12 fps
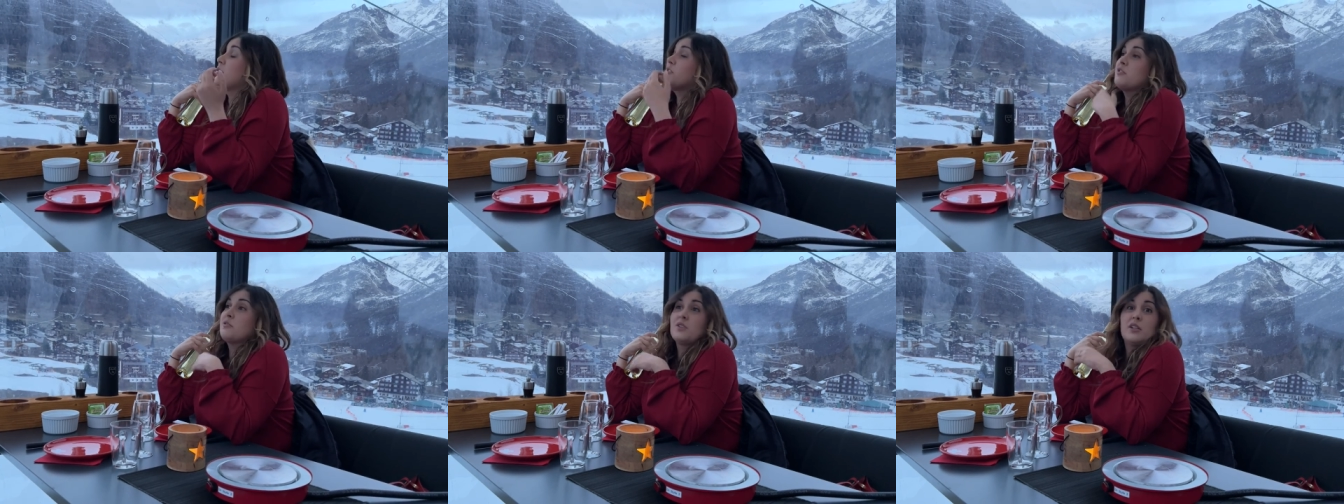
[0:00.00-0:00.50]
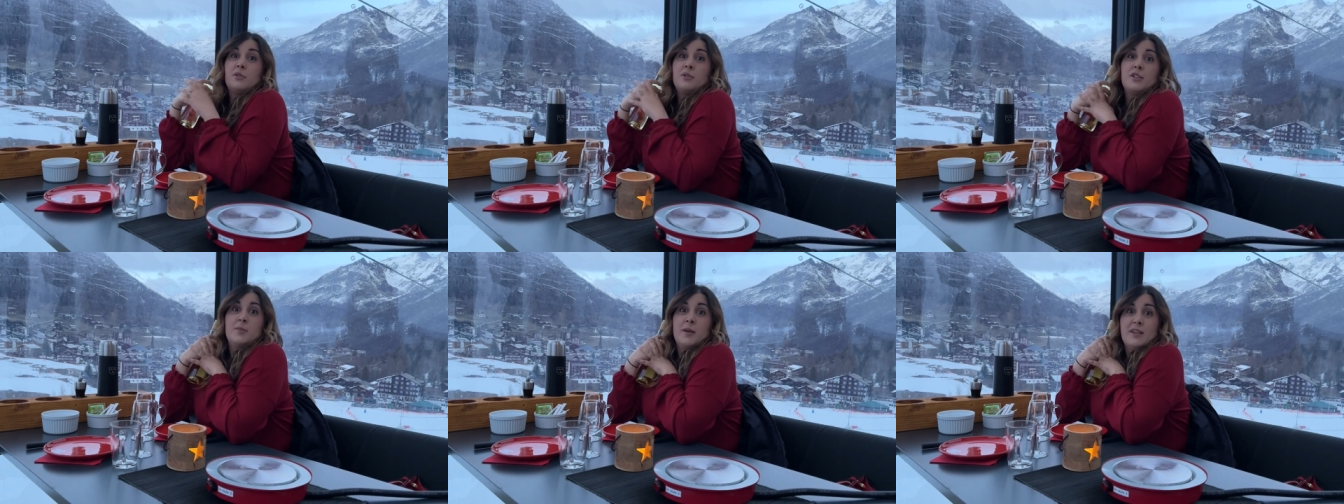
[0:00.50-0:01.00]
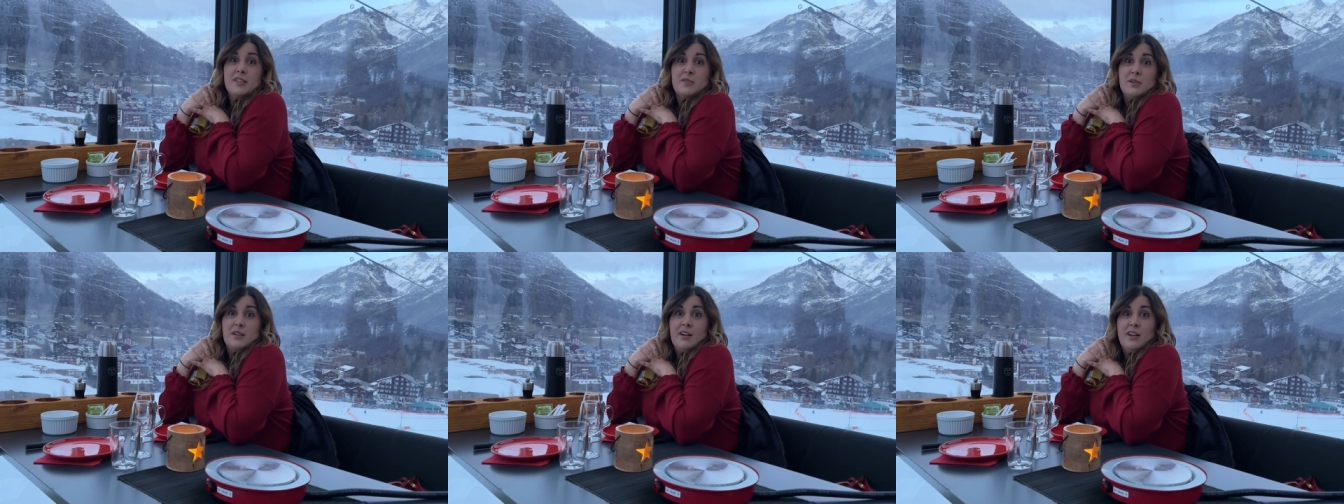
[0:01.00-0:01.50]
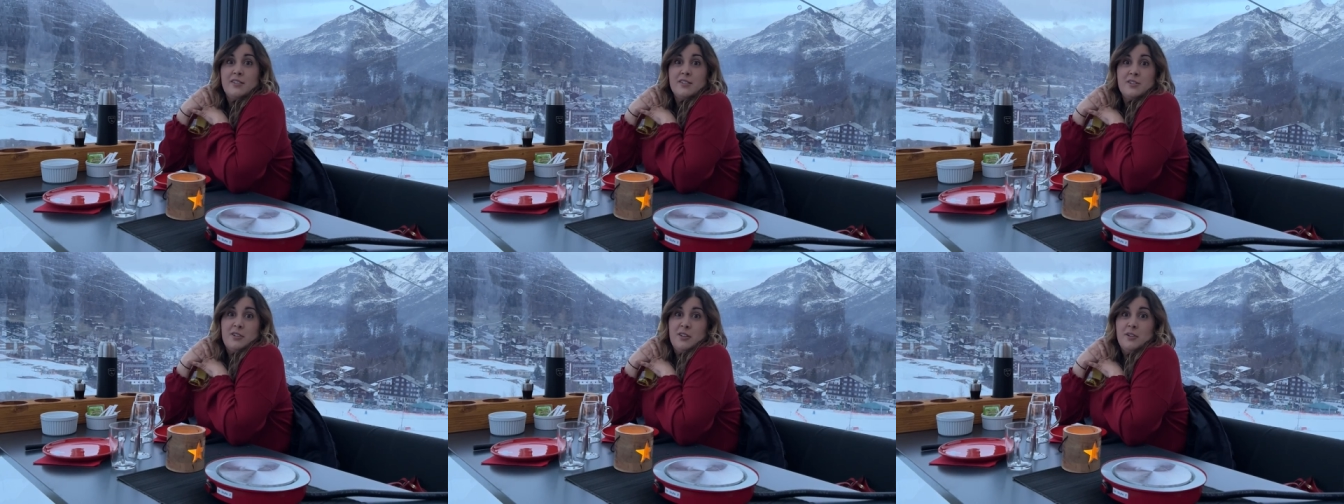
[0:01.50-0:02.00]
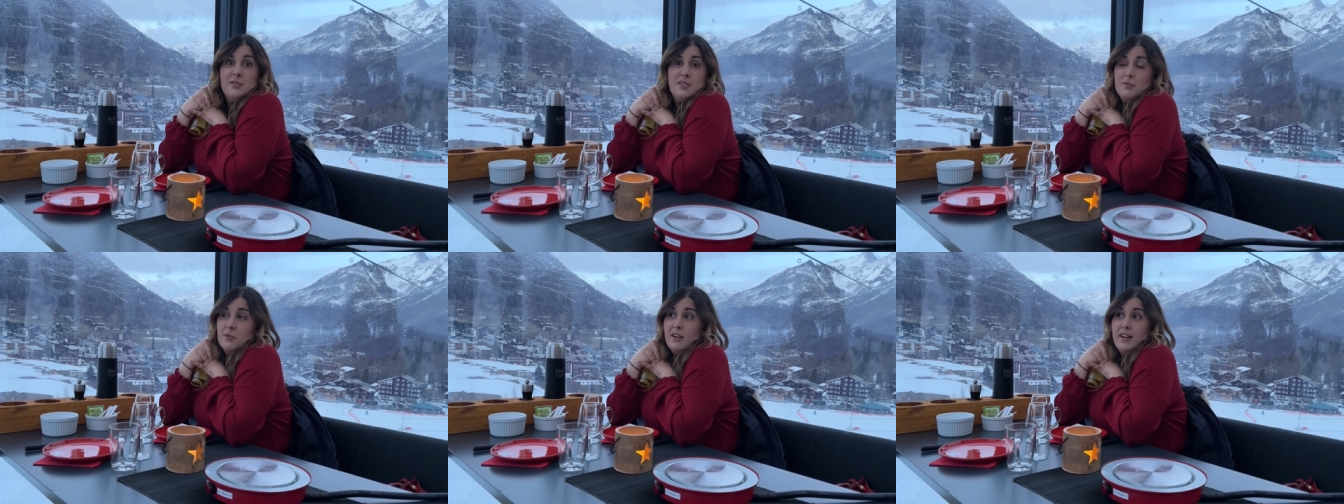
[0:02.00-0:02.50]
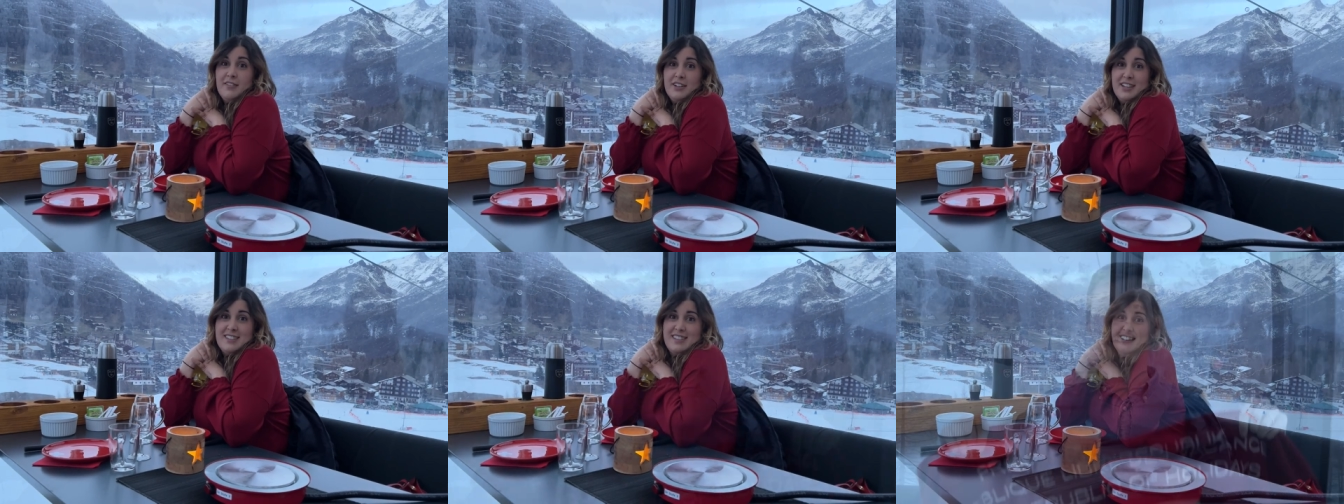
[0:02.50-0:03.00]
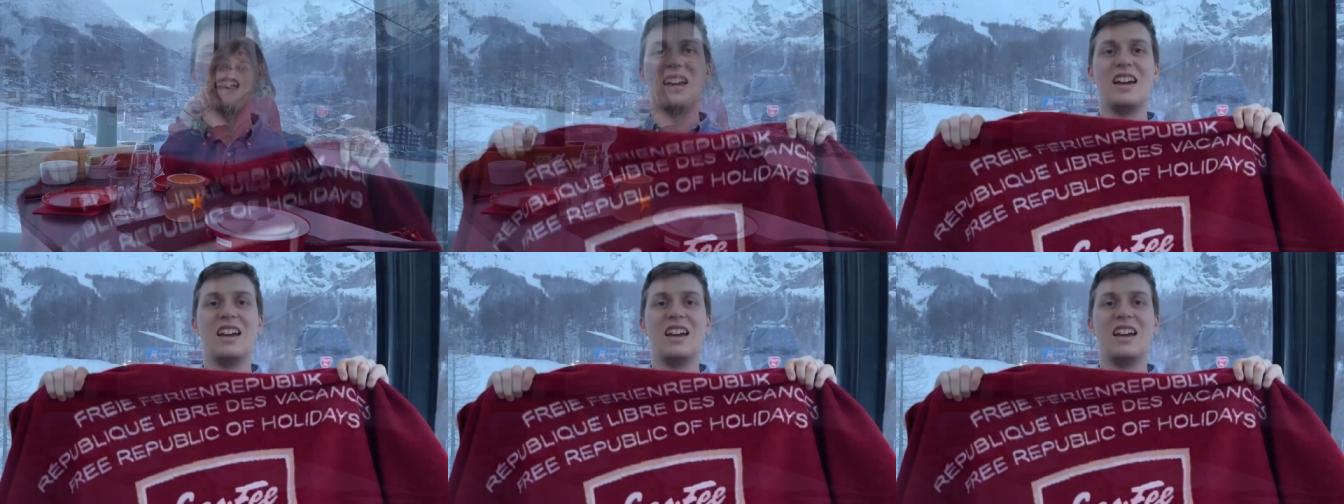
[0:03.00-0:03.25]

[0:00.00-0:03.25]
just a really cool experience when the gondolas are closed and we're gonna have a nice dinner.